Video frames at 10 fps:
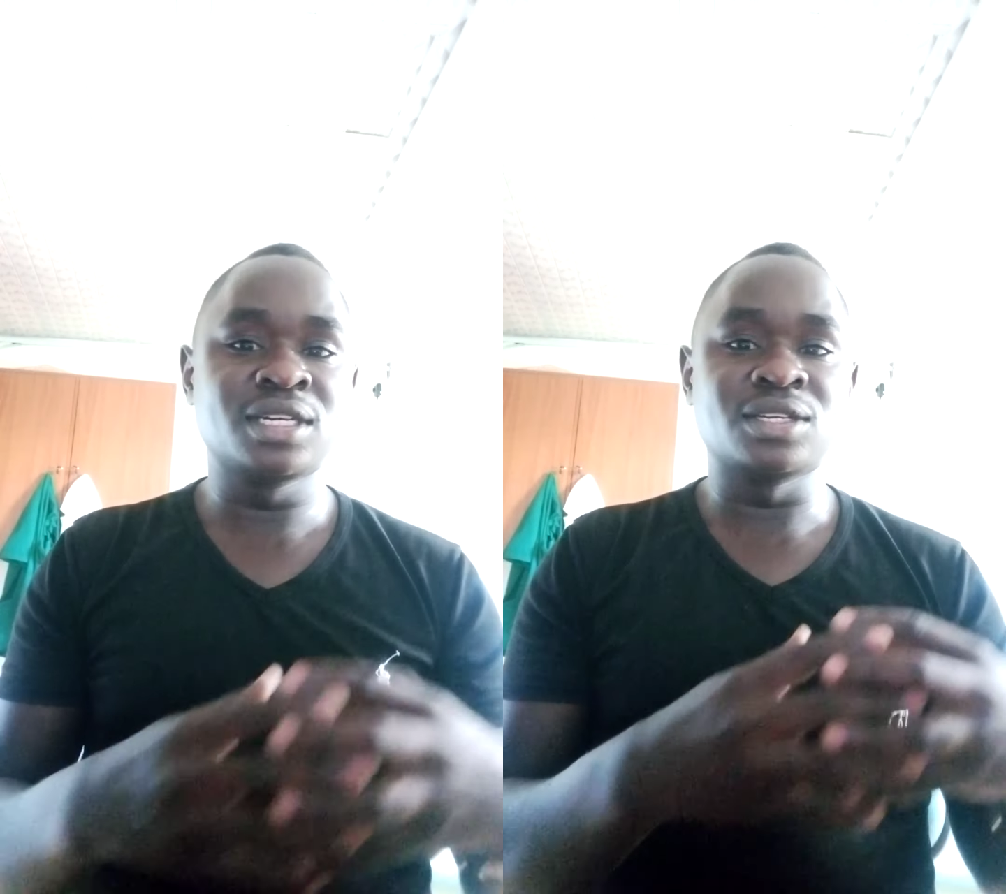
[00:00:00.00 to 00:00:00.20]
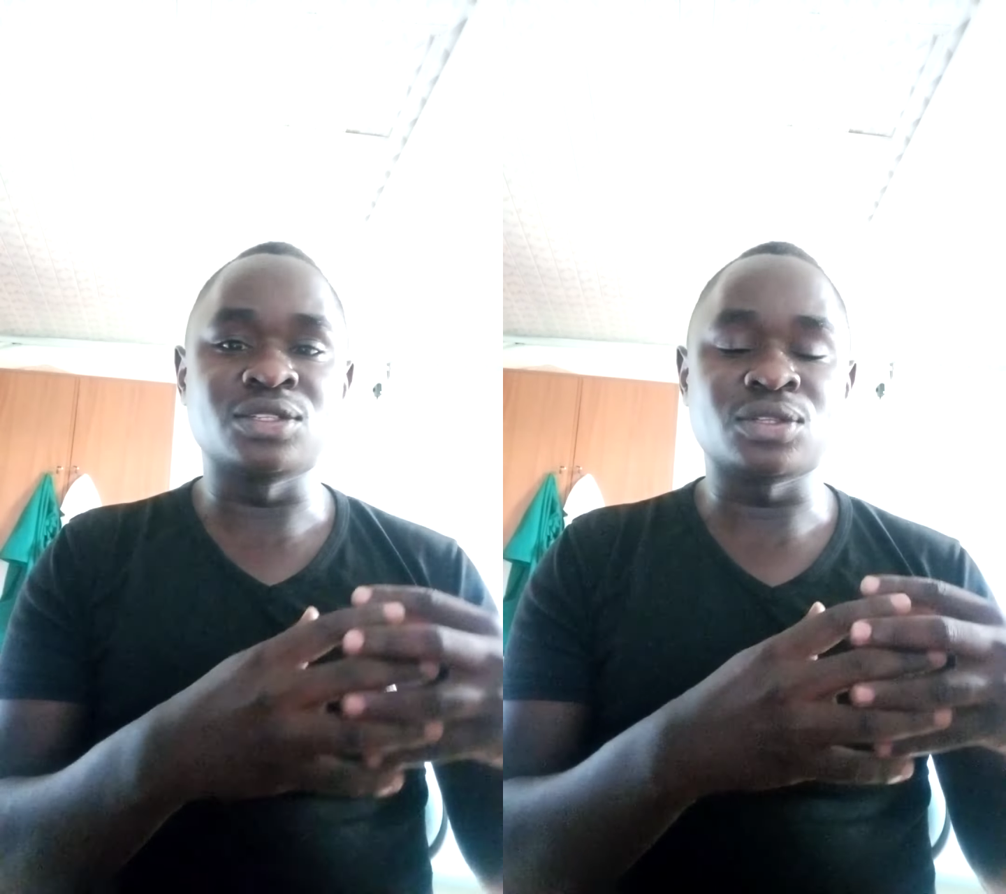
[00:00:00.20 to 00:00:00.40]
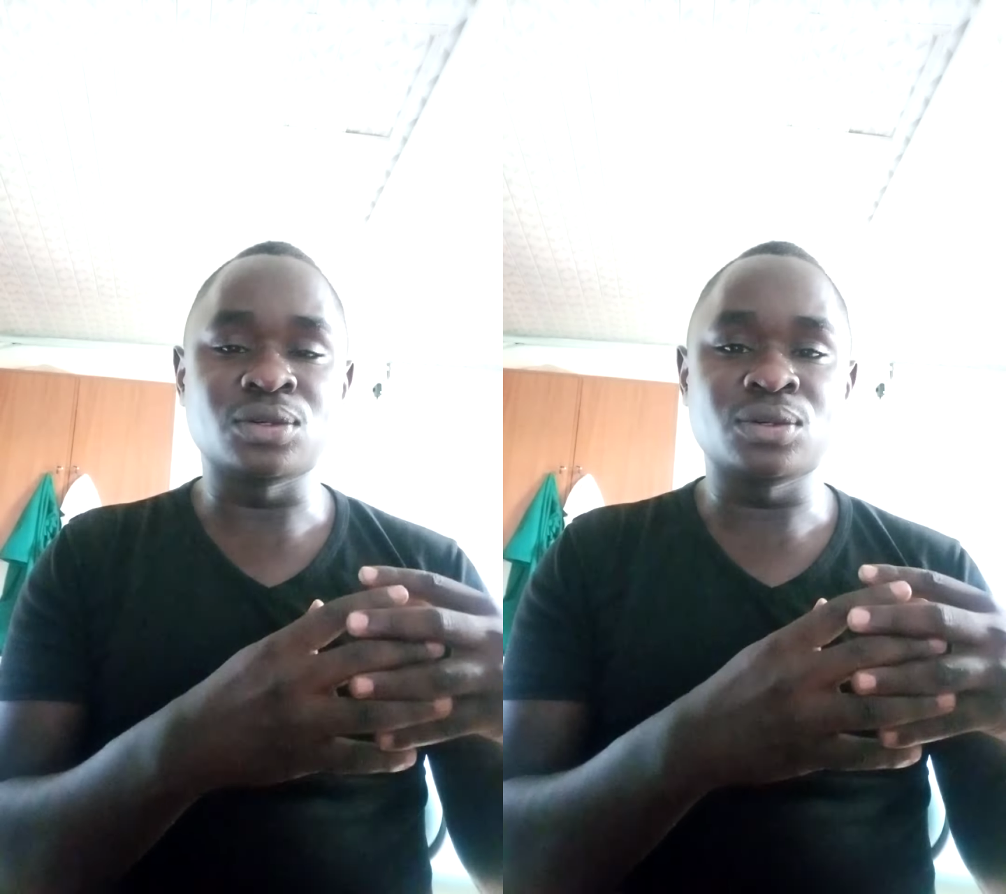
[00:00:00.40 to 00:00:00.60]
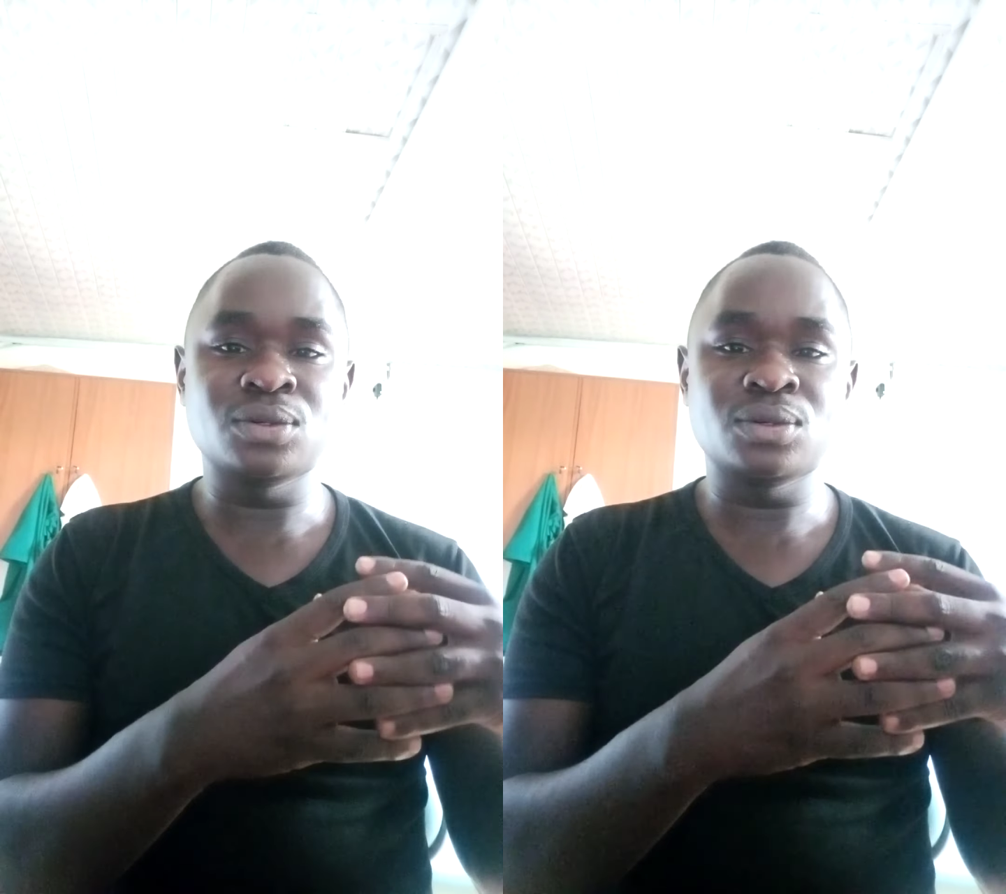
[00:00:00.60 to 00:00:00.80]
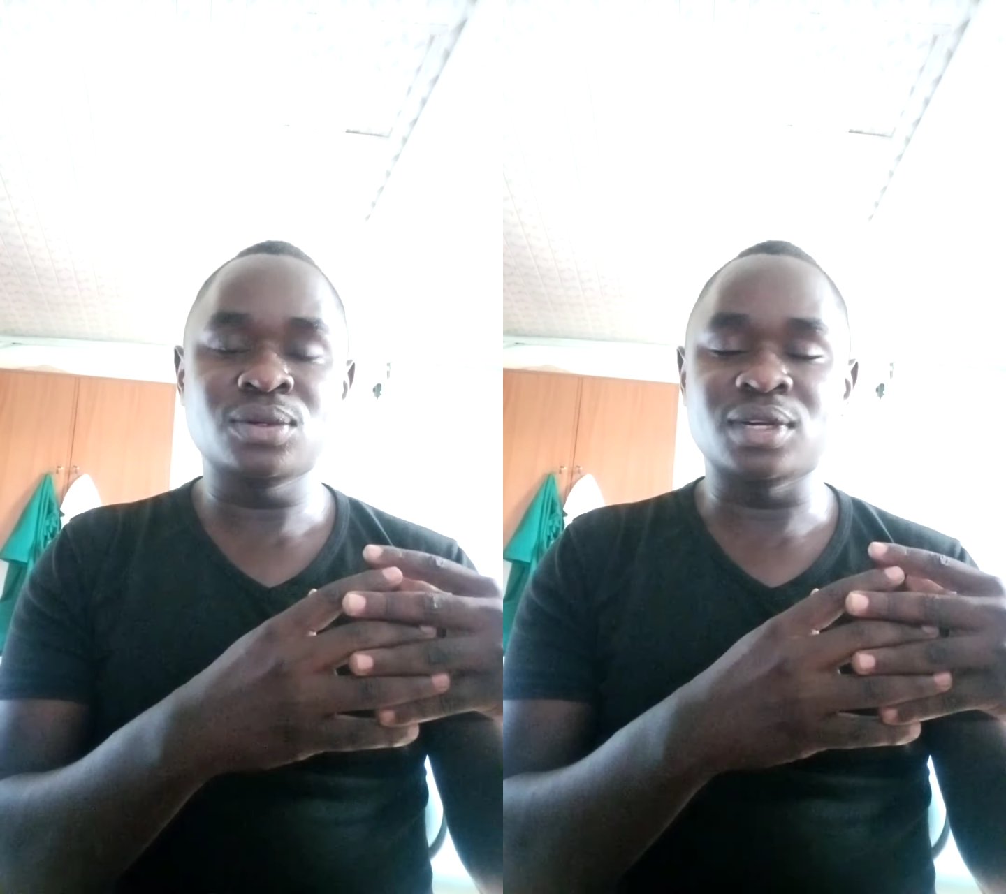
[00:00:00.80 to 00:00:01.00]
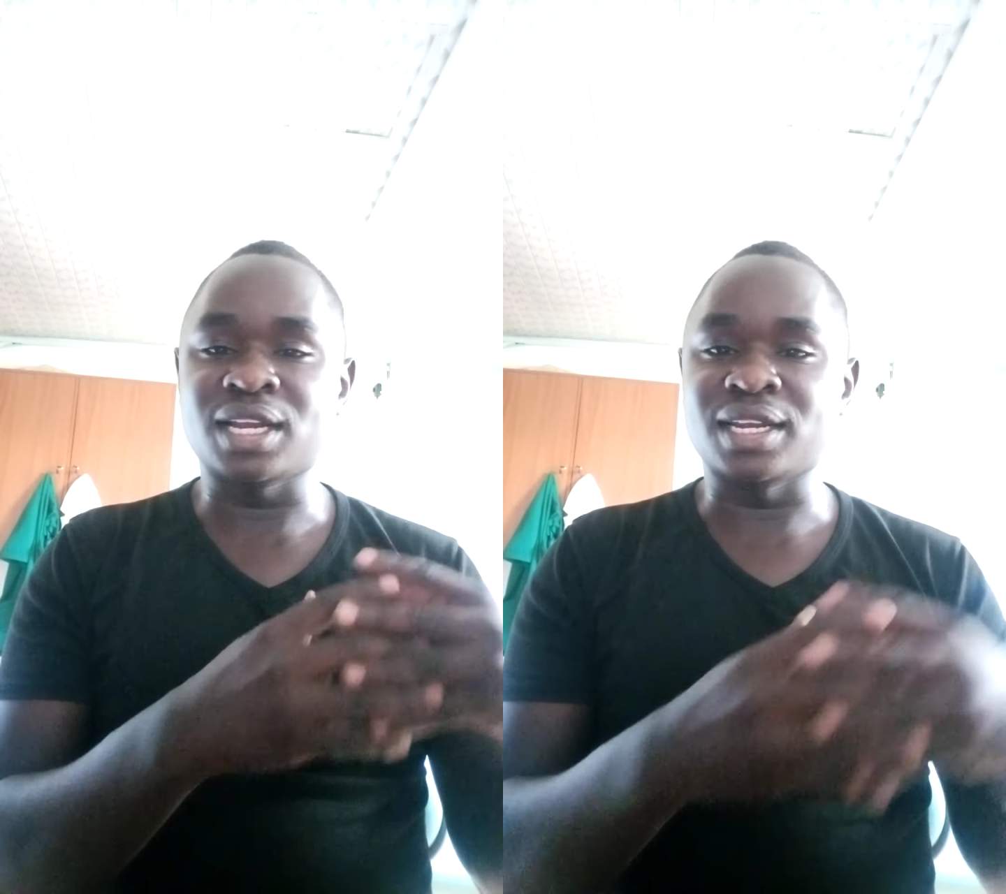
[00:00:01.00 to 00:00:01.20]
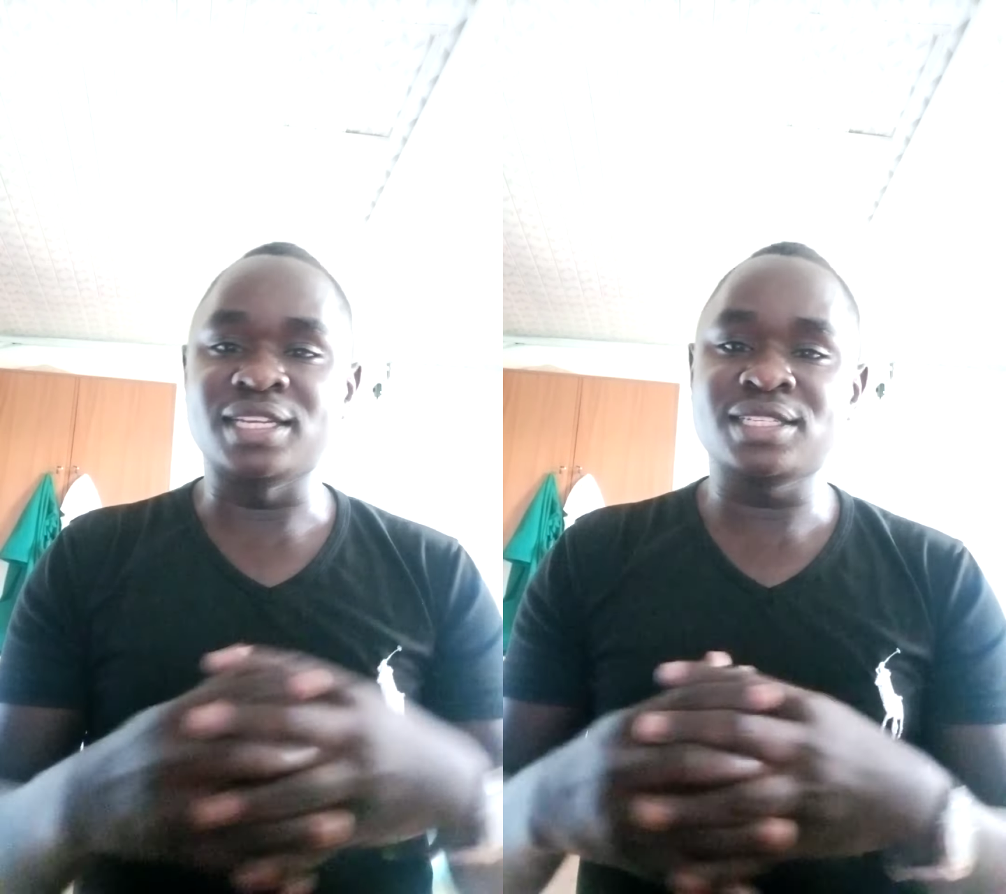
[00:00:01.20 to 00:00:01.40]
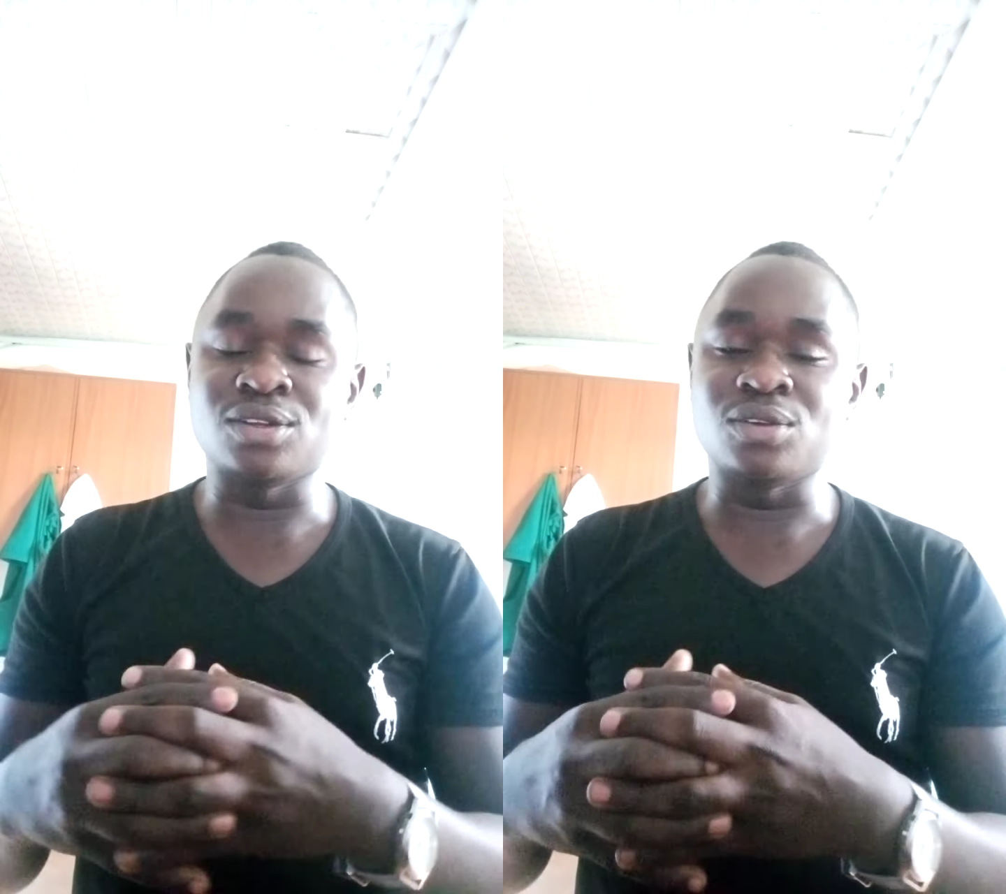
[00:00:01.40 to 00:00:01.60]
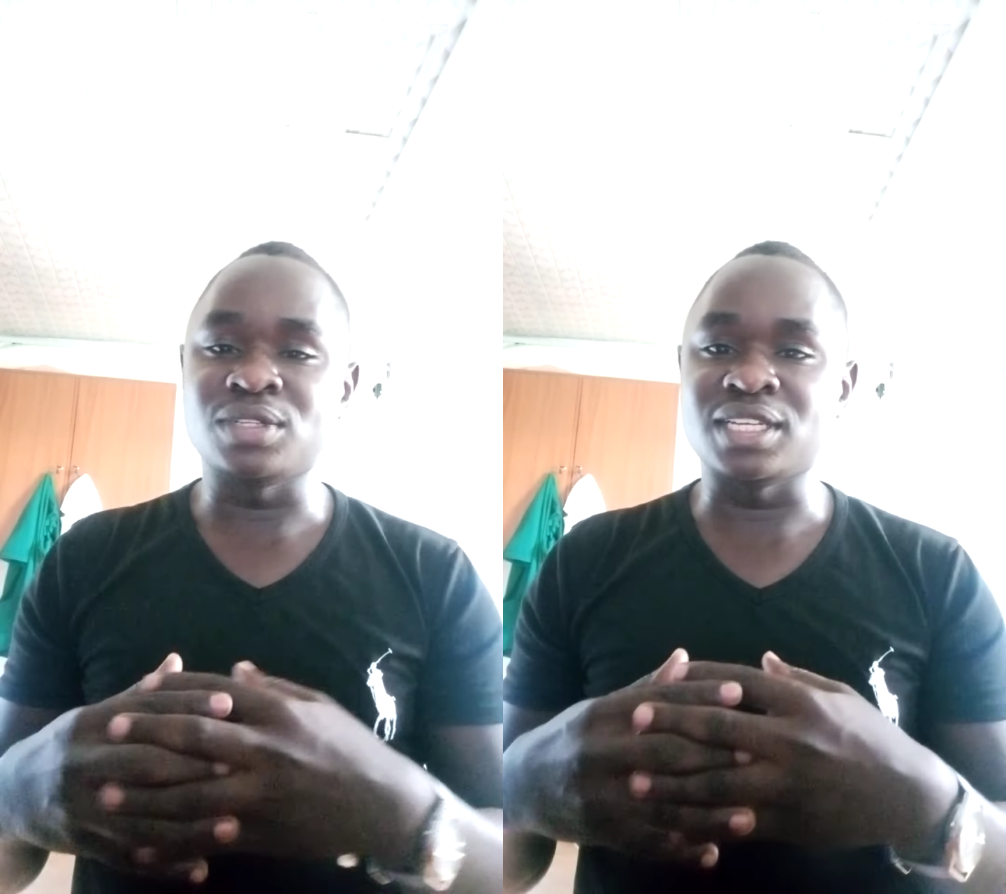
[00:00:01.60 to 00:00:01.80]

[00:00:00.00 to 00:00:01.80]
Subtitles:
so let's always